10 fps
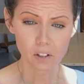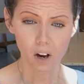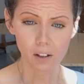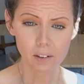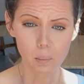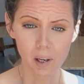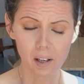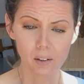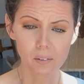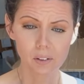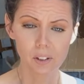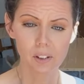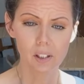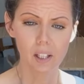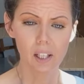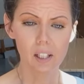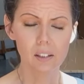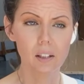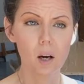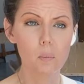talked about.
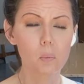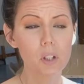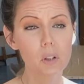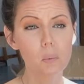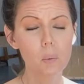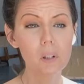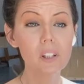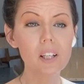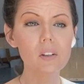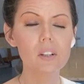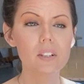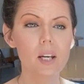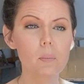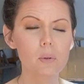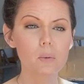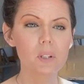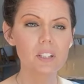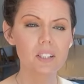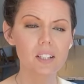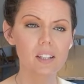And um, when, you, when we look at her examples, we
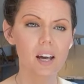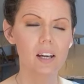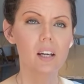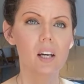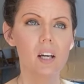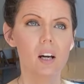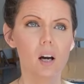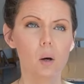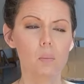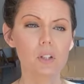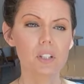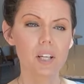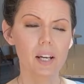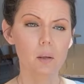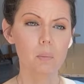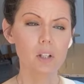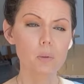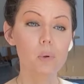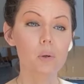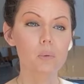see that um, she's got a
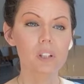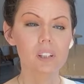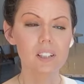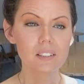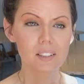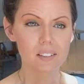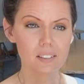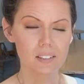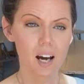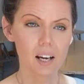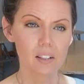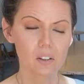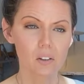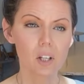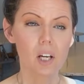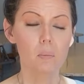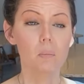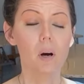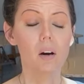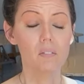much more realistic style,
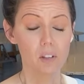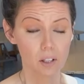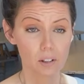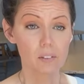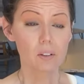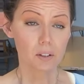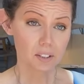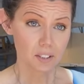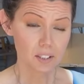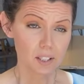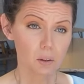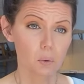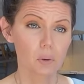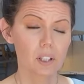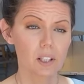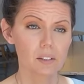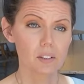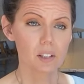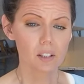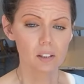uh, very, very detail
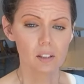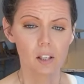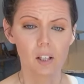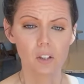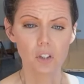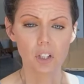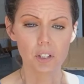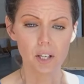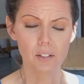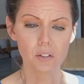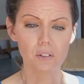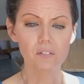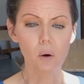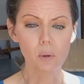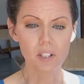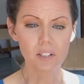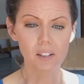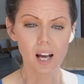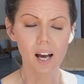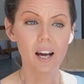oriented. She tends to focus a
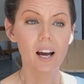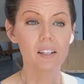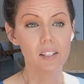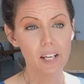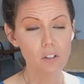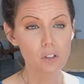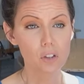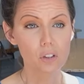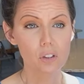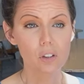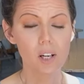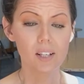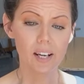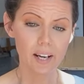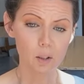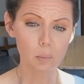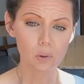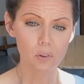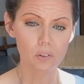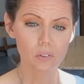lot on nature and
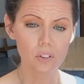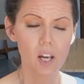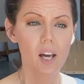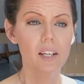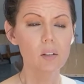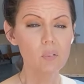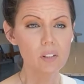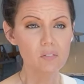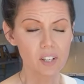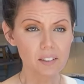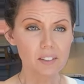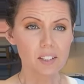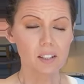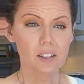animals and even fantasy